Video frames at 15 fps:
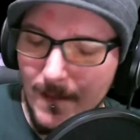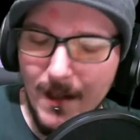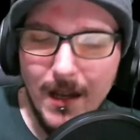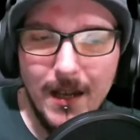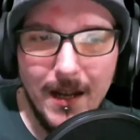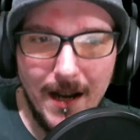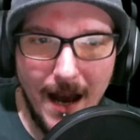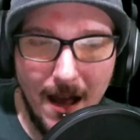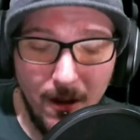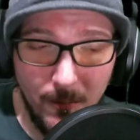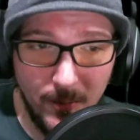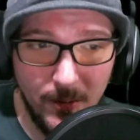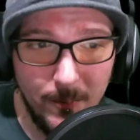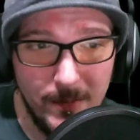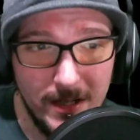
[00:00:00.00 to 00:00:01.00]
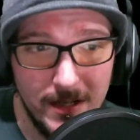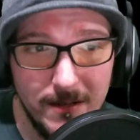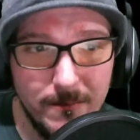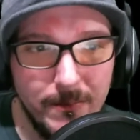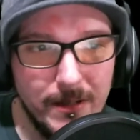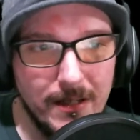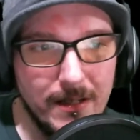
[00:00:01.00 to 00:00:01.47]
It helps
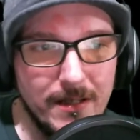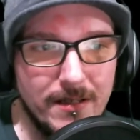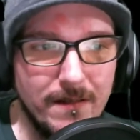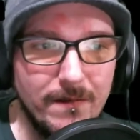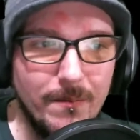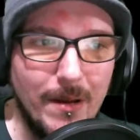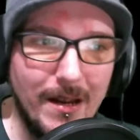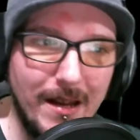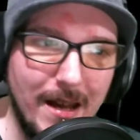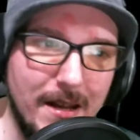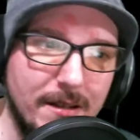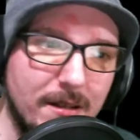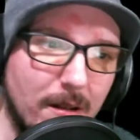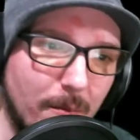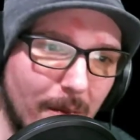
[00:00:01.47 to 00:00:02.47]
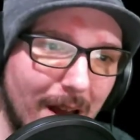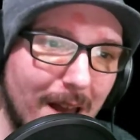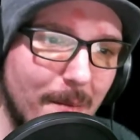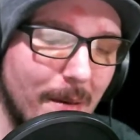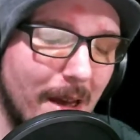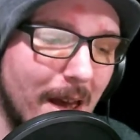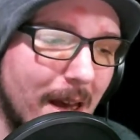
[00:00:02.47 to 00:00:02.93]
me because of my gastric
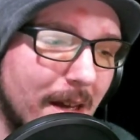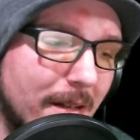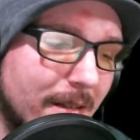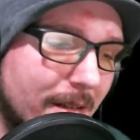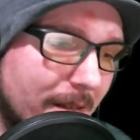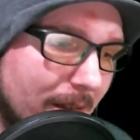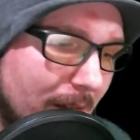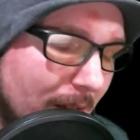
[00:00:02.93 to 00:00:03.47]
bypass.